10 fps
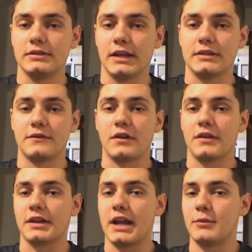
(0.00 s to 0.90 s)
Dance in front
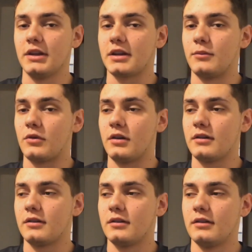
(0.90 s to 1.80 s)
of the camera like a
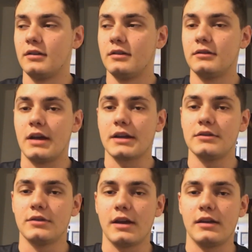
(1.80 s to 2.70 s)
moron? I can
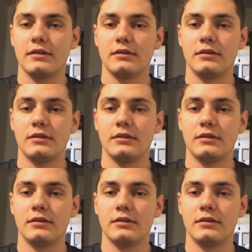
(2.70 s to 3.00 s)
do that.